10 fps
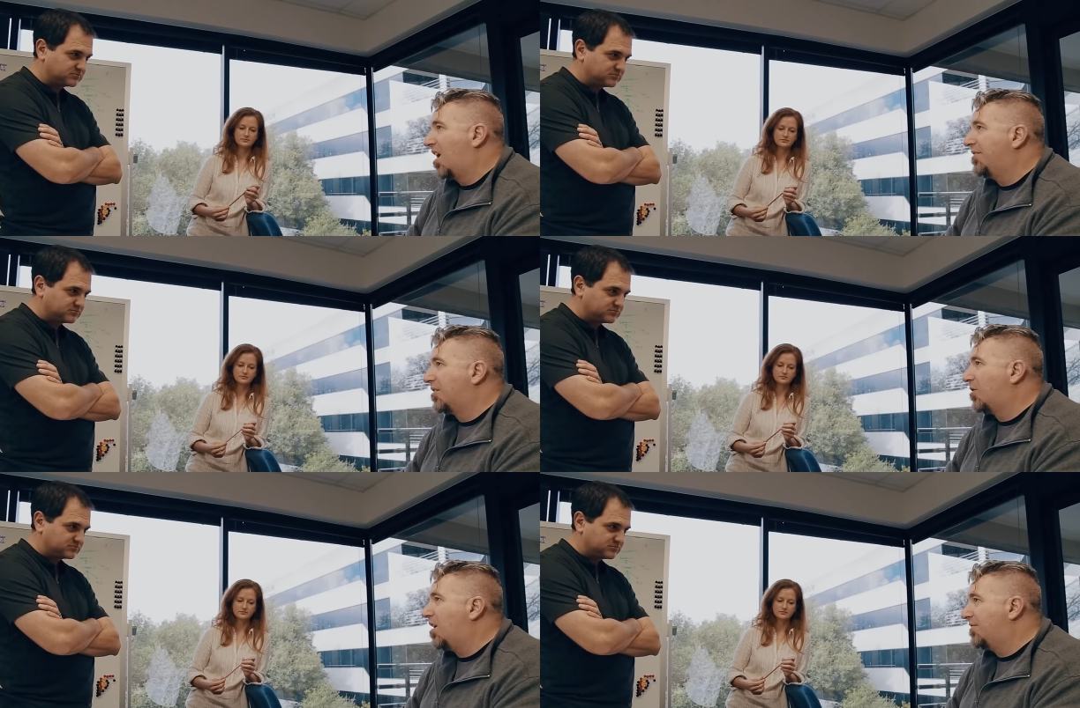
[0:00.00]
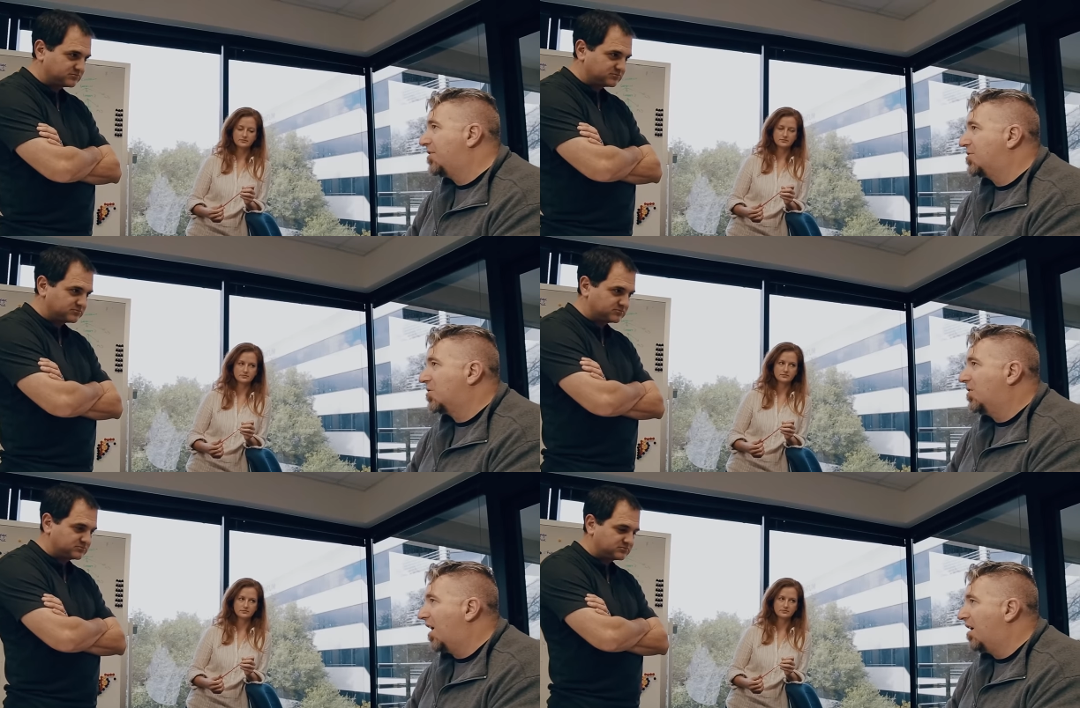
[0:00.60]
Speaker 1: lot of the creative
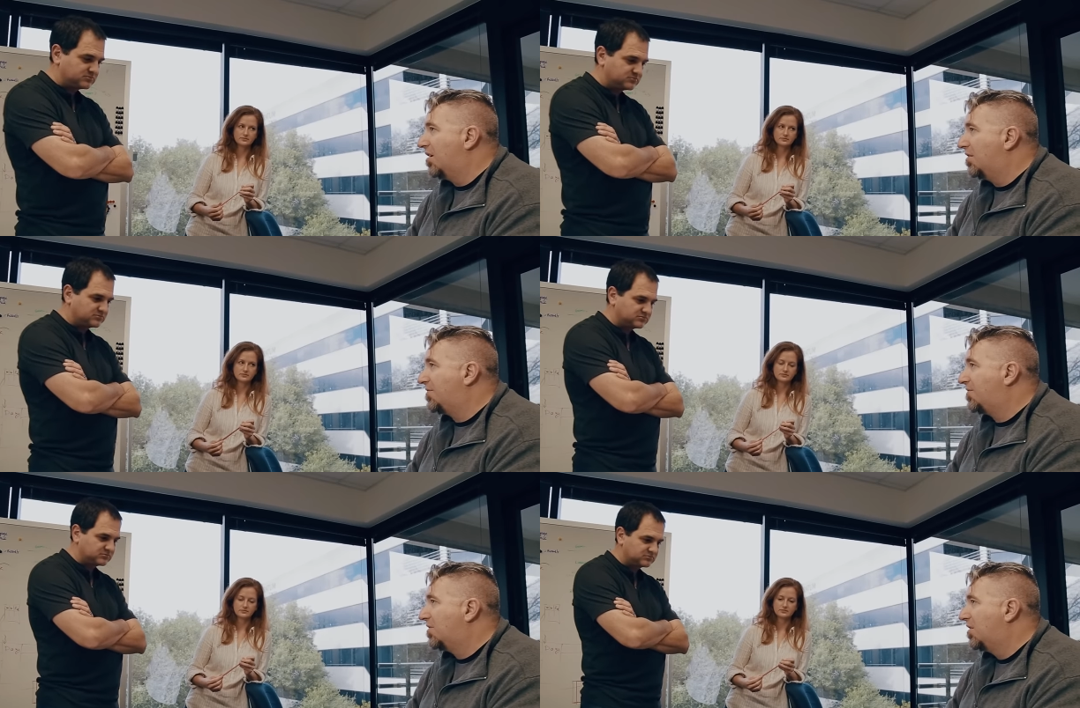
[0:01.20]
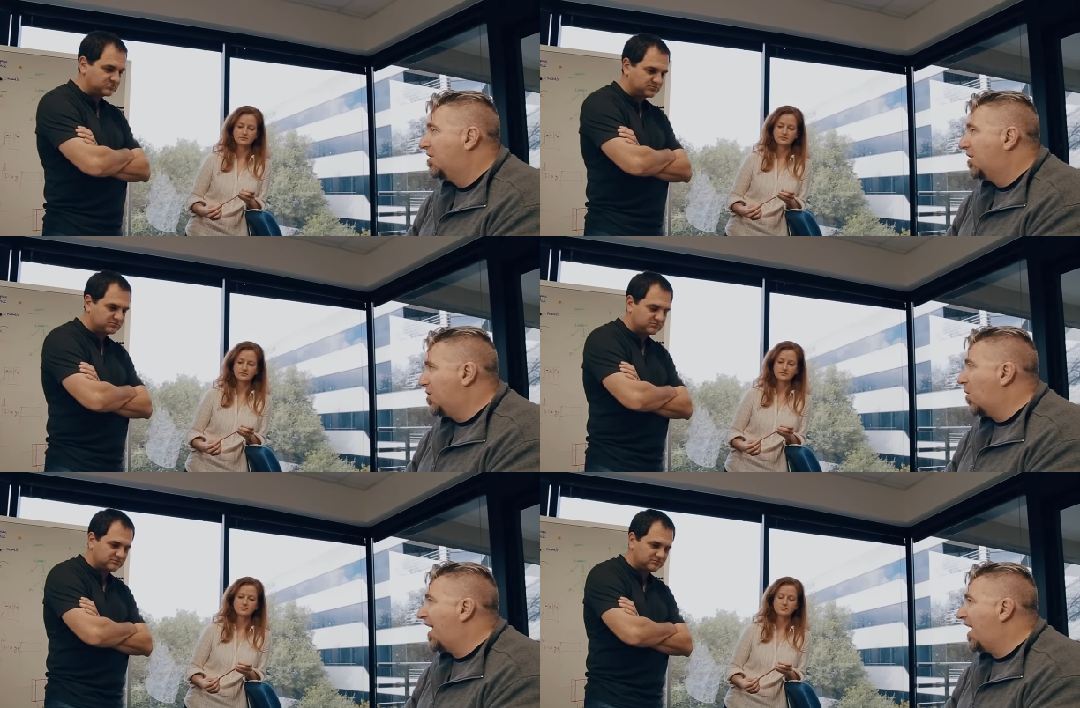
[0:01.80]
control out of
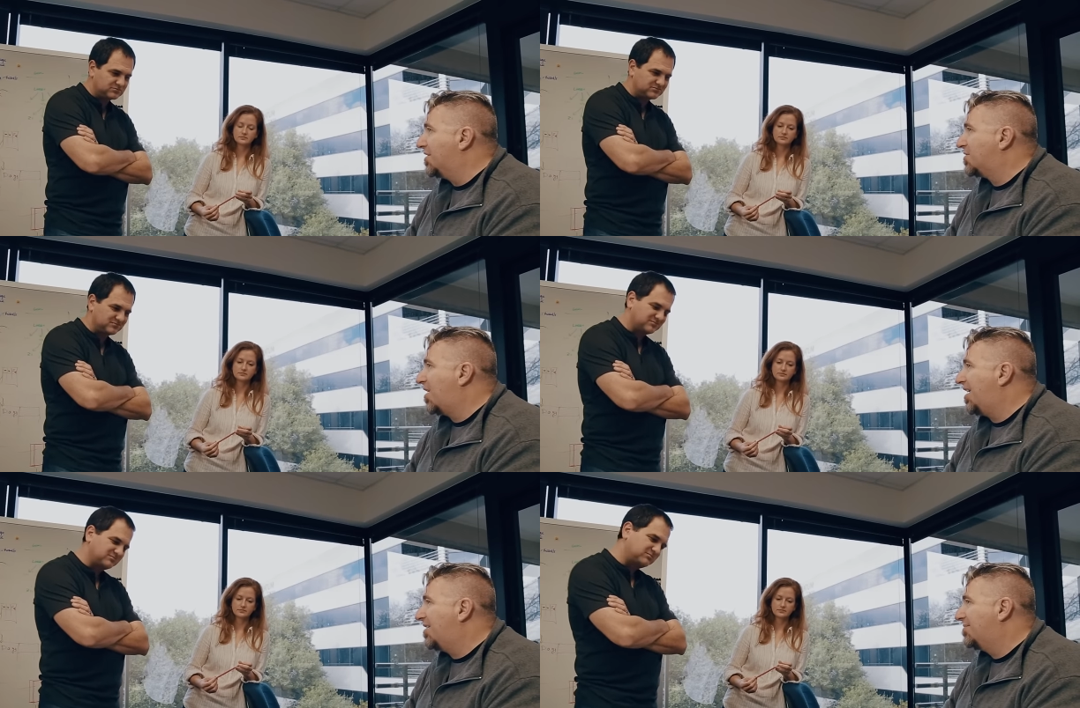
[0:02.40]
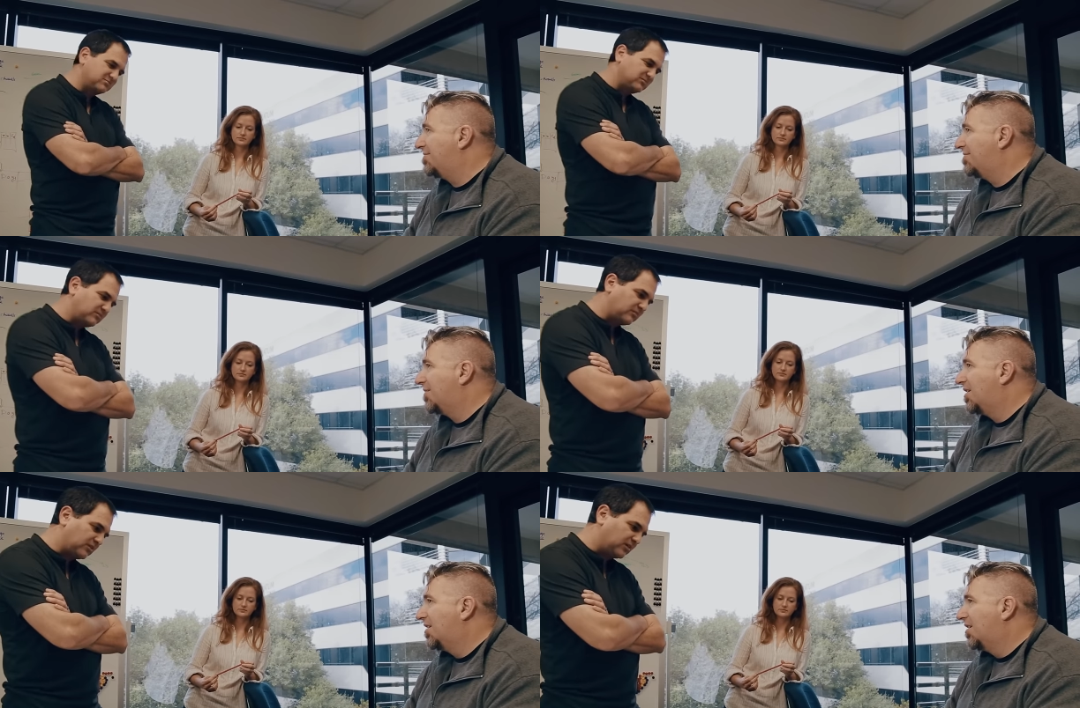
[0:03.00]
your hands, right?
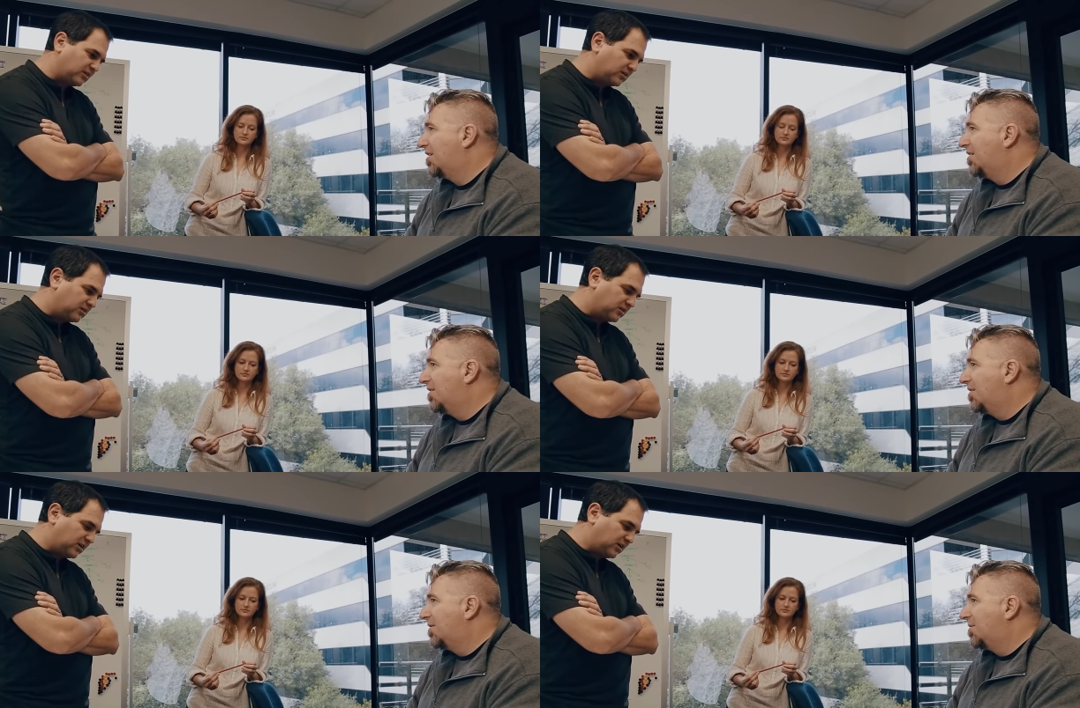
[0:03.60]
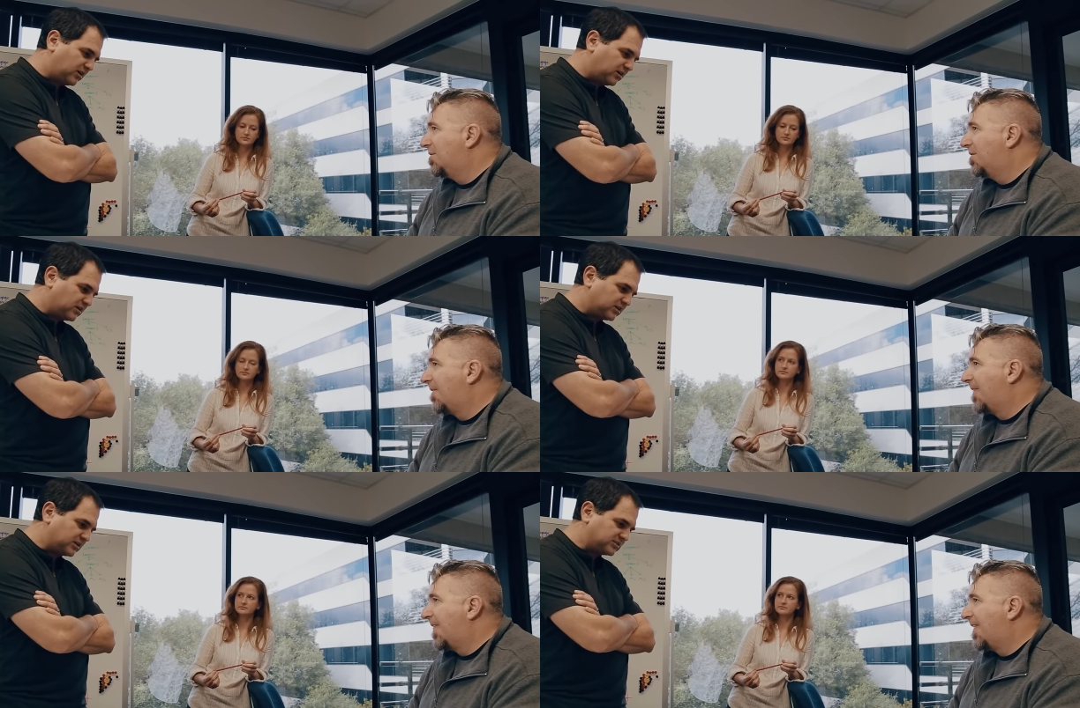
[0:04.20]
Speaker 2: Yeah,
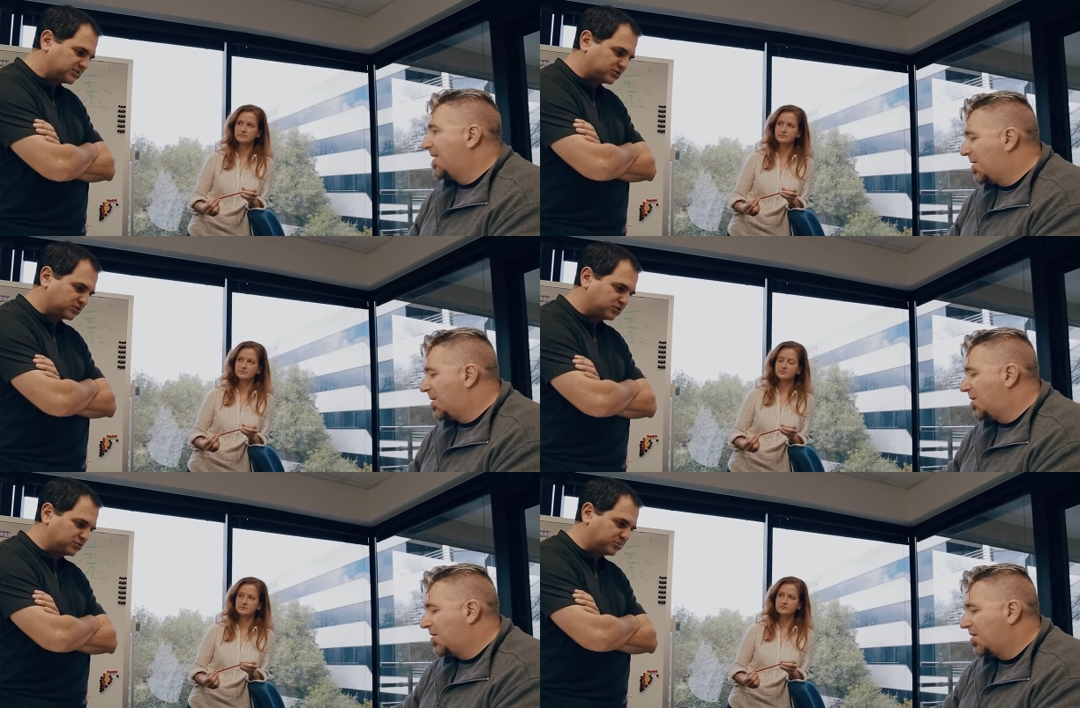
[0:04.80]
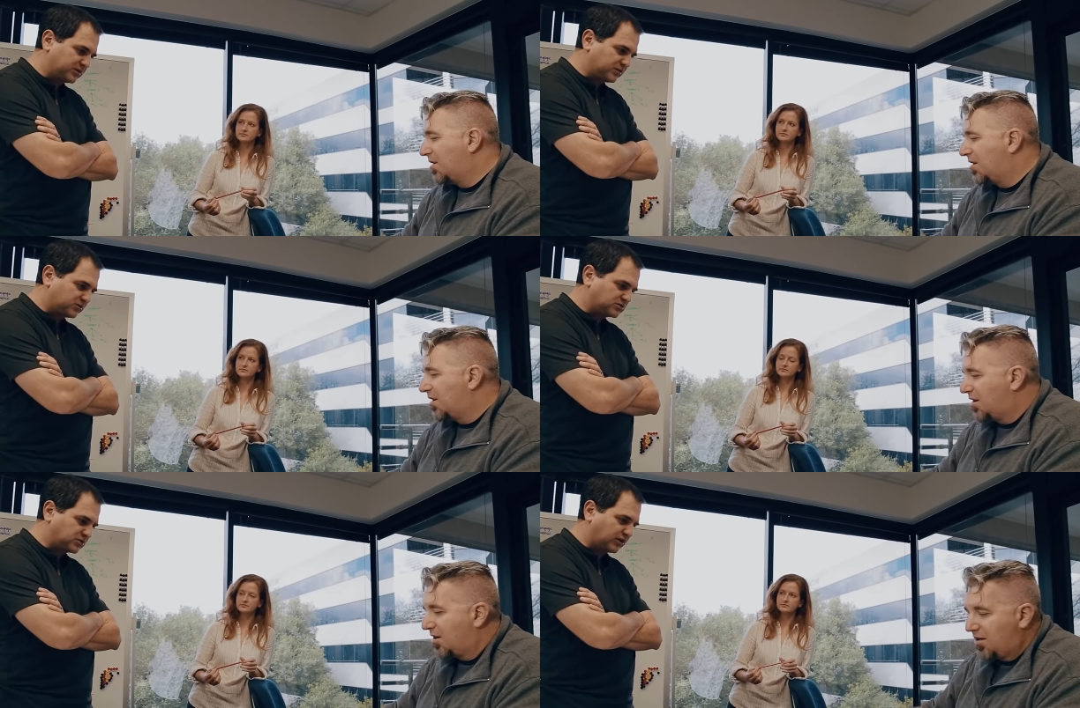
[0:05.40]
I guess it's true, but
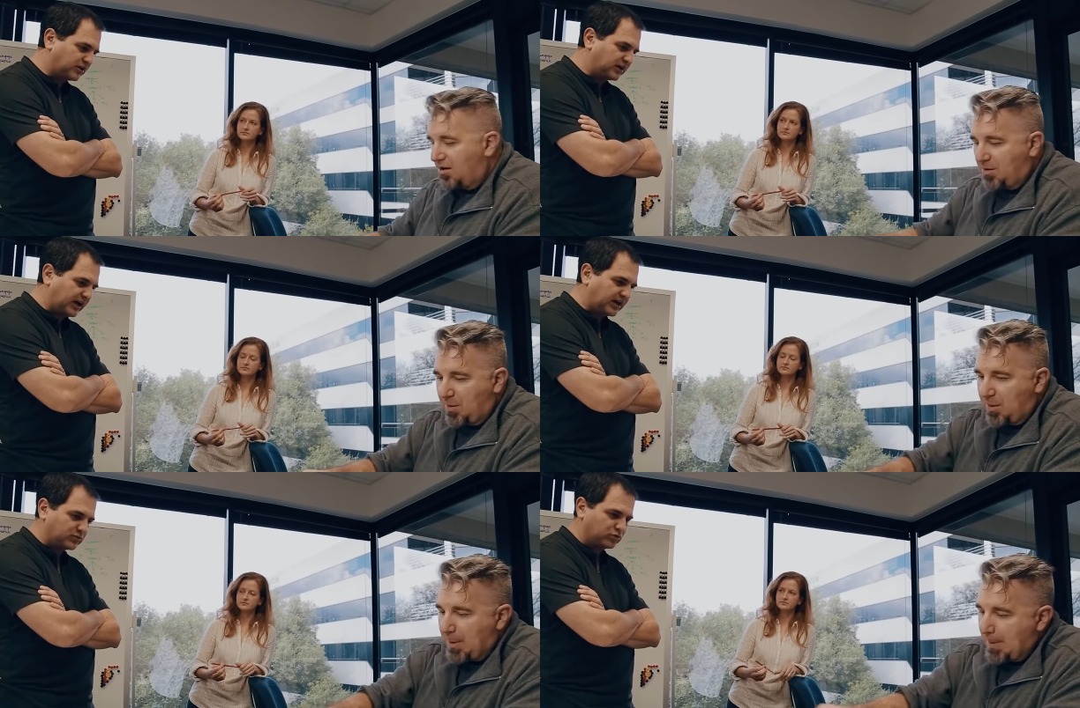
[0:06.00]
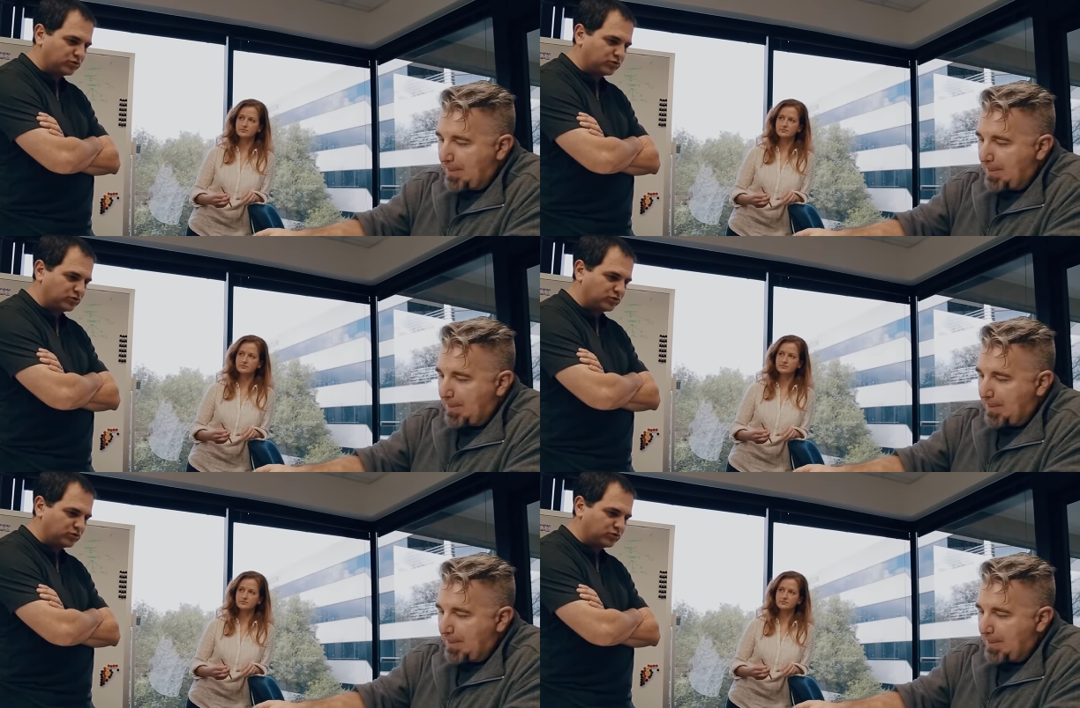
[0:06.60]
you're starting to add